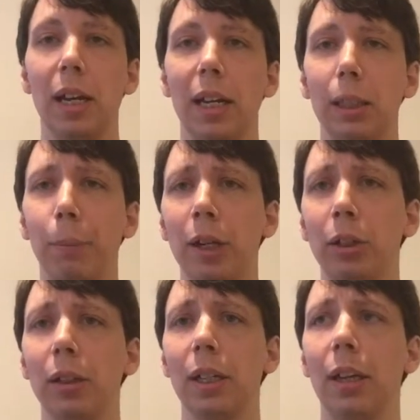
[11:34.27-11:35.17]

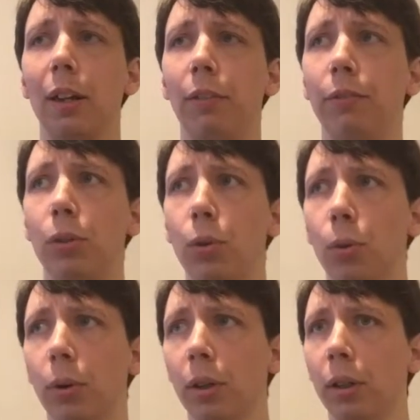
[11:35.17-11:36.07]
especially if
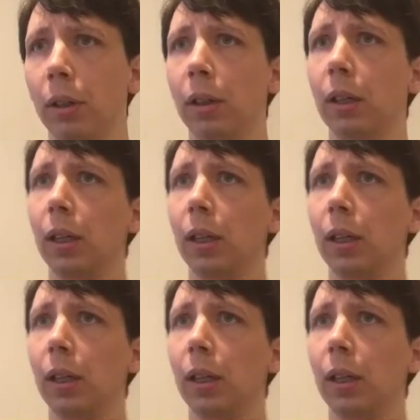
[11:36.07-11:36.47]
you're